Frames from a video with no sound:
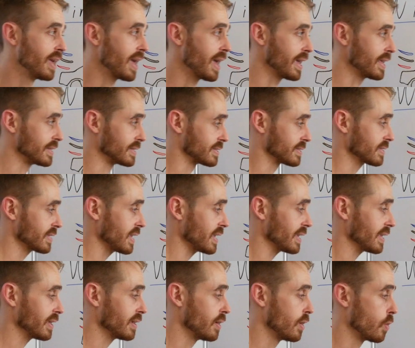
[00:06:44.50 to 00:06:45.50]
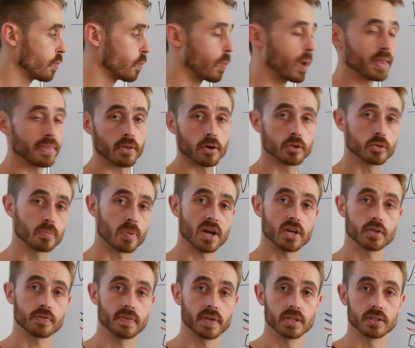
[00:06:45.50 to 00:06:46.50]
and see when those
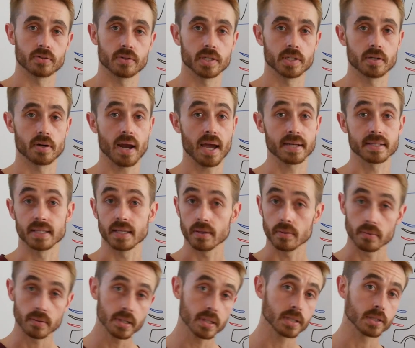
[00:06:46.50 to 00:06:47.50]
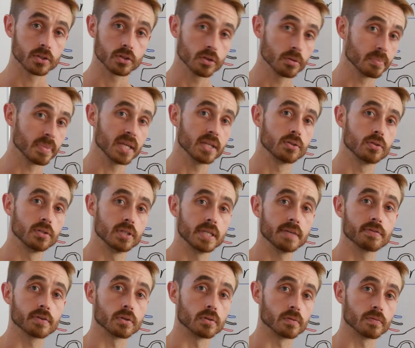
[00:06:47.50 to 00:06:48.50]
pressure fields are interacting. It really shouldn't be too
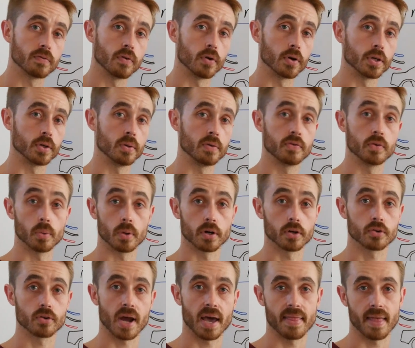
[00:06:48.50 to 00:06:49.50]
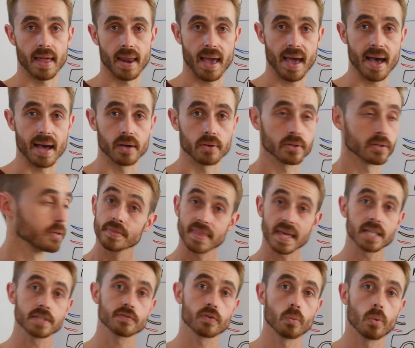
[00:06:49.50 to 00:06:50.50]
difficult for you if you want to try that out.
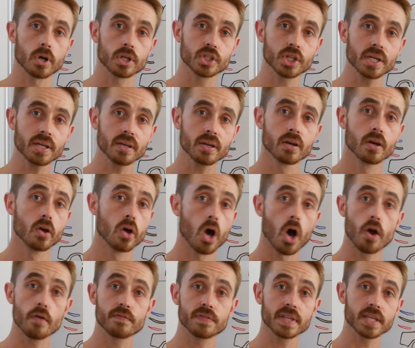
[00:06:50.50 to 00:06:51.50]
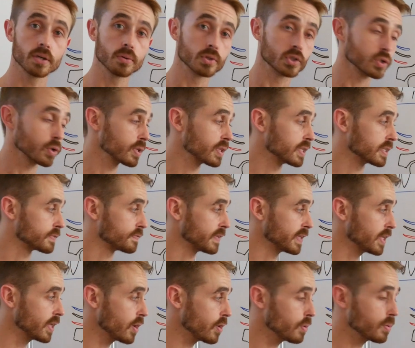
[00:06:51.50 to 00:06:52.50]
Thanks for watching. Hopefully you enjoyed this
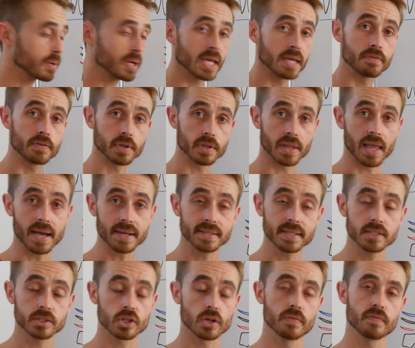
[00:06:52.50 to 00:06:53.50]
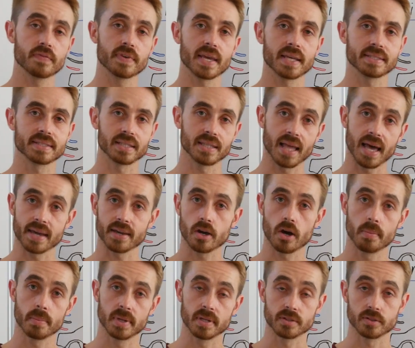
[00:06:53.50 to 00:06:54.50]
video. If you liked it, don't forget to like,
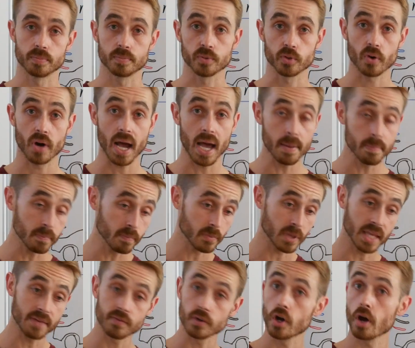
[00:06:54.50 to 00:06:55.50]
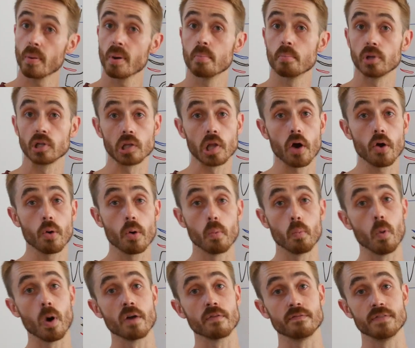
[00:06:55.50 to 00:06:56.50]
comment, and subscribe. Leave a comment below
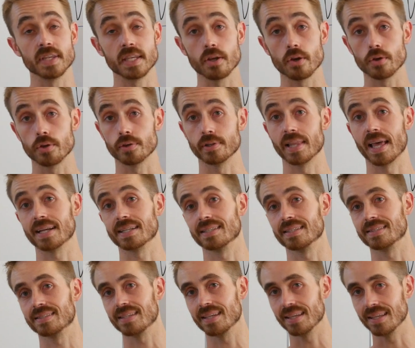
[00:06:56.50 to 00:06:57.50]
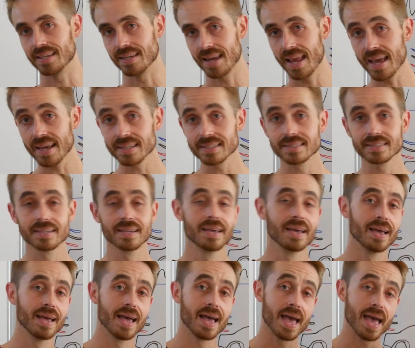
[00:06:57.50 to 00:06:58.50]
on what video you'd like to see next.
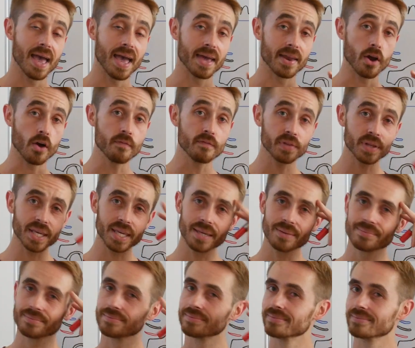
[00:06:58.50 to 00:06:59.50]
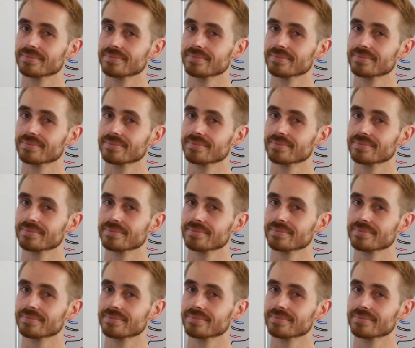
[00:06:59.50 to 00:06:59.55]
And hopefully,